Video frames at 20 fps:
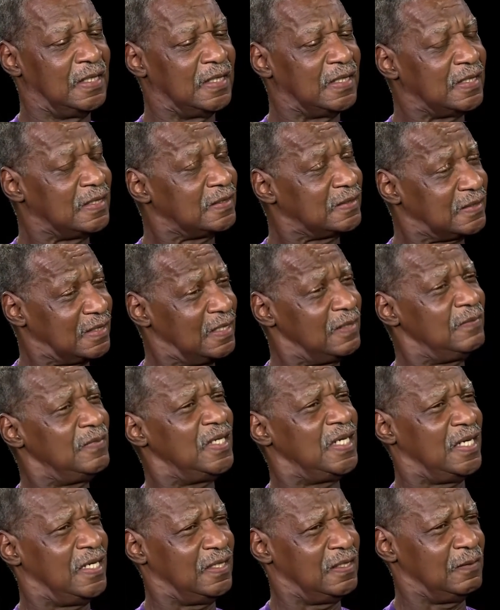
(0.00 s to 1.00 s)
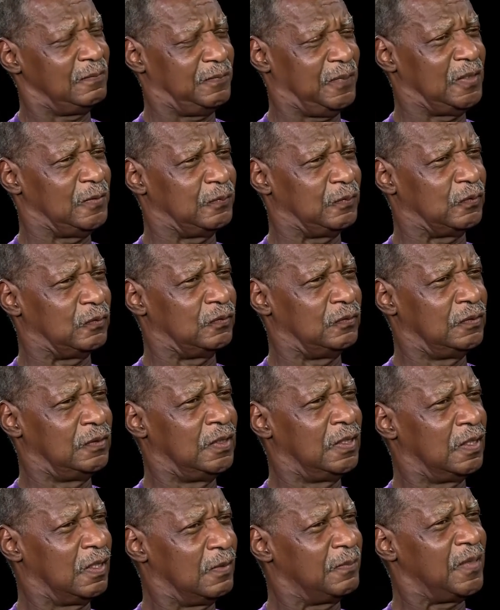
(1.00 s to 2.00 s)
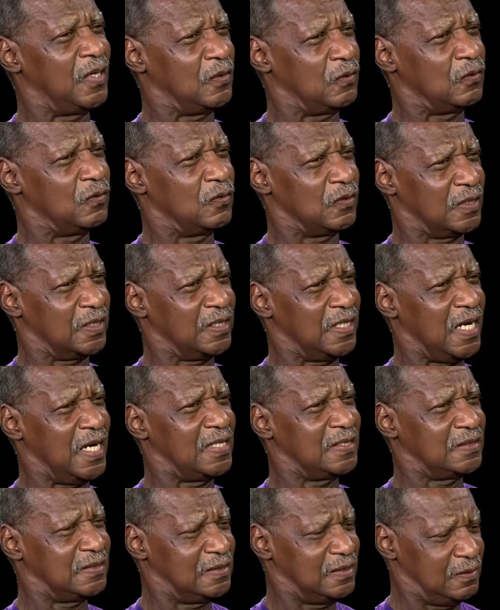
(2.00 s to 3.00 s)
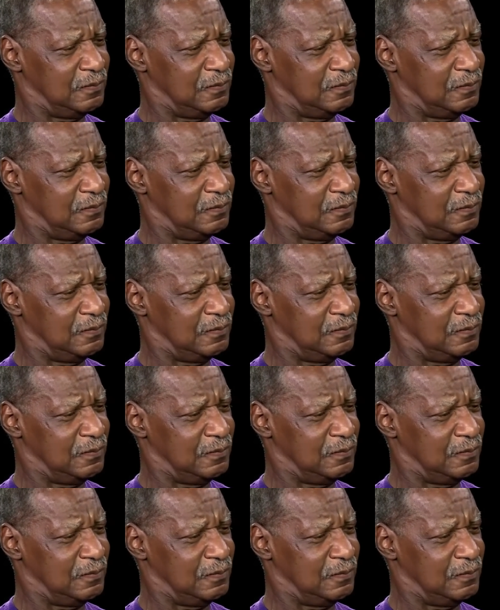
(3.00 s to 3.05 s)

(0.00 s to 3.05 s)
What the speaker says: intimidated people about organizing,